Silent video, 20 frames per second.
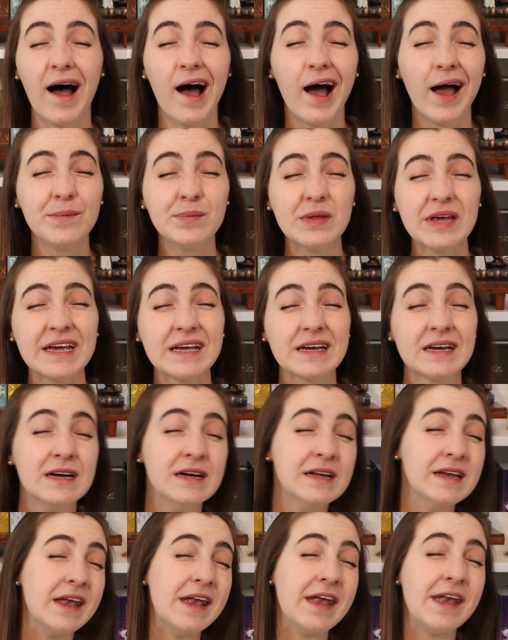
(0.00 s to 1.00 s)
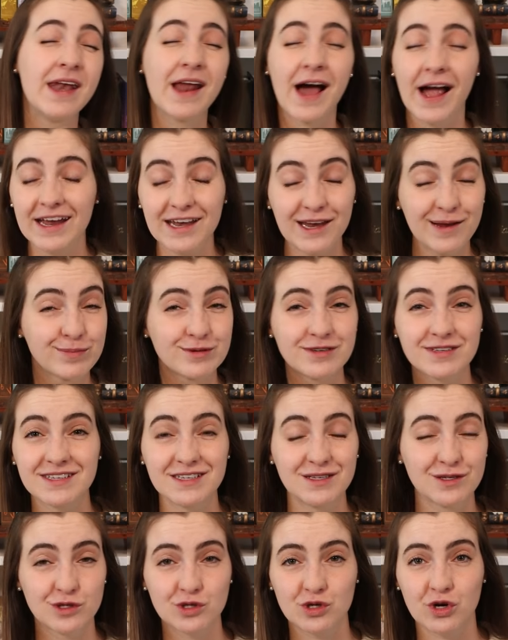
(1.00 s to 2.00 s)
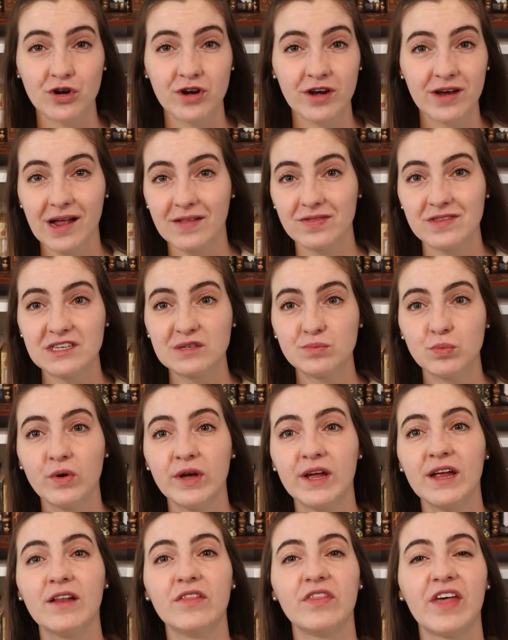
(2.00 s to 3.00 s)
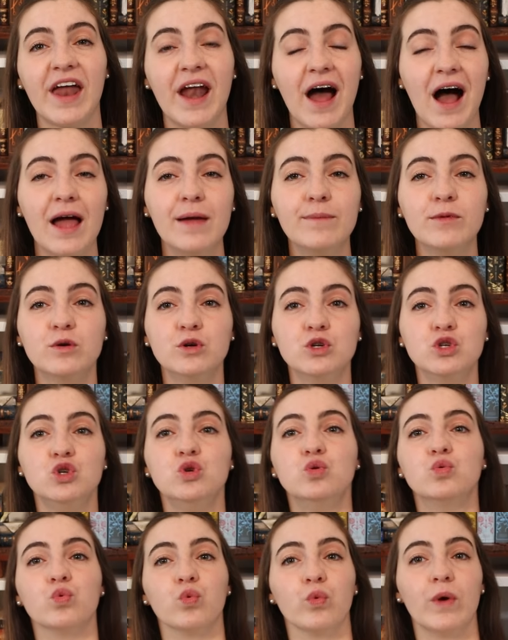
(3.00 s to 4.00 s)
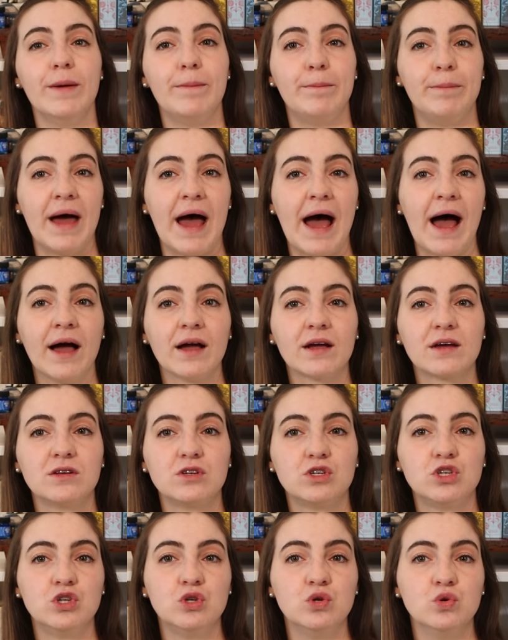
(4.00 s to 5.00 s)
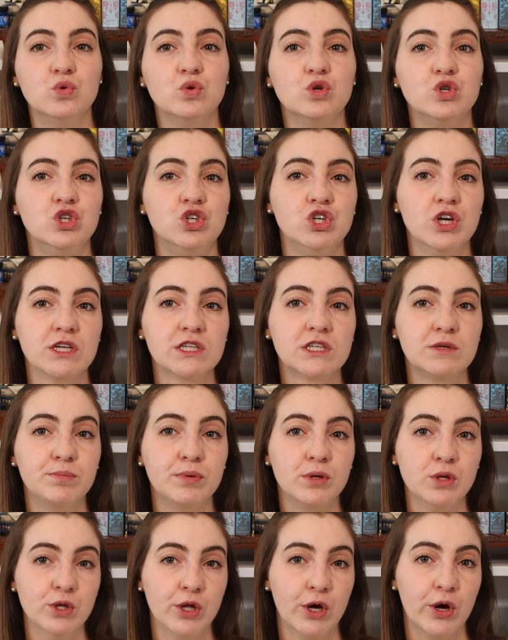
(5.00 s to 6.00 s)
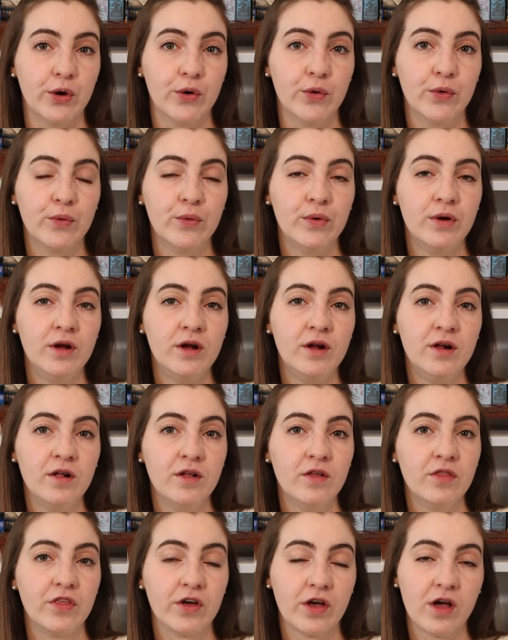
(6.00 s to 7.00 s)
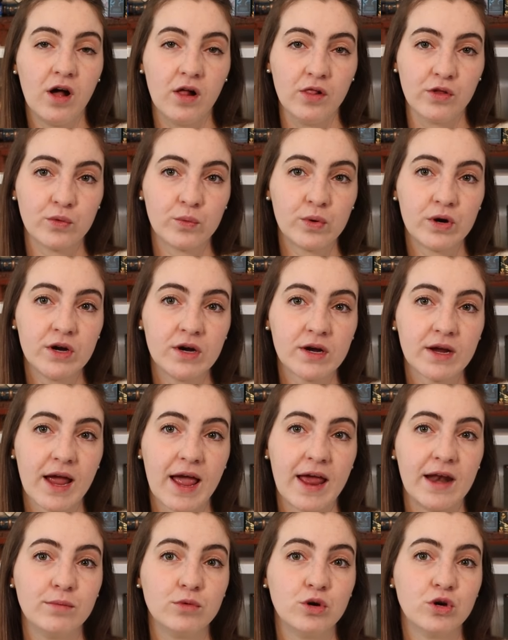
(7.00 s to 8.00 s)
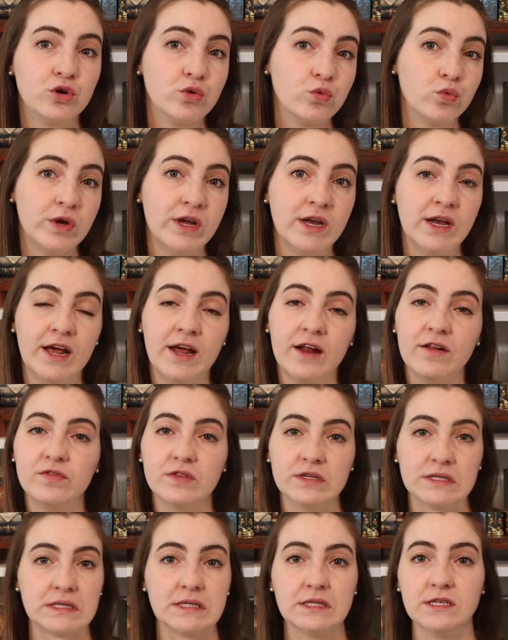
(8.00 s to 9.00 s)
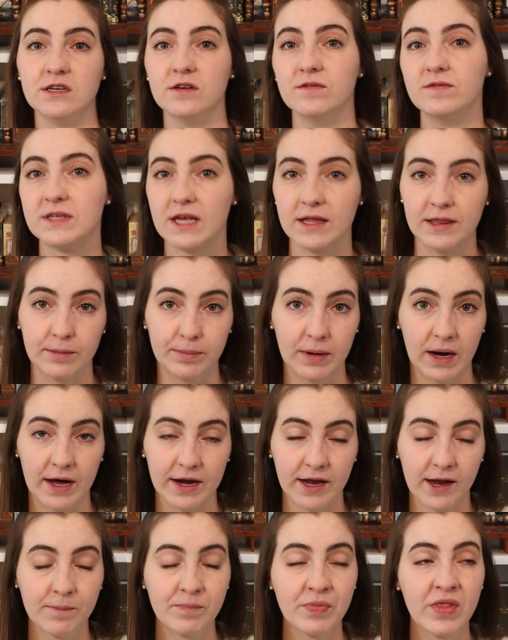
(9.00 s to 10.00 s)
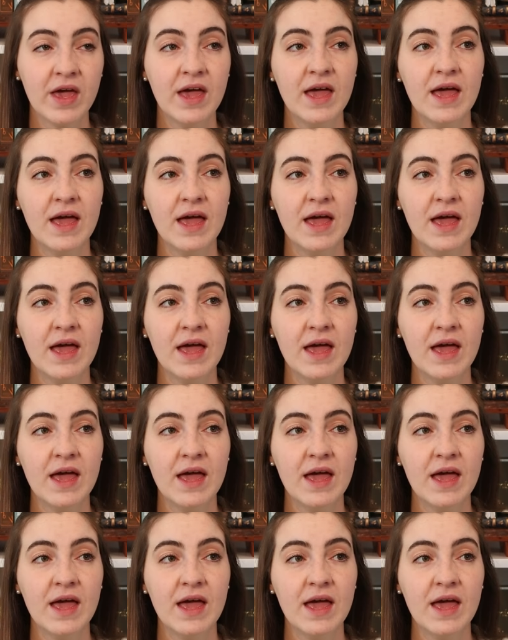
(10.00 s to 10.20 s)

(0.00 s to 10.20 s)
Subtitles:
I'm like 90% certain at this point that I'm going to rip back to just below the color work, and I'm going to reknit the sleeves and the body.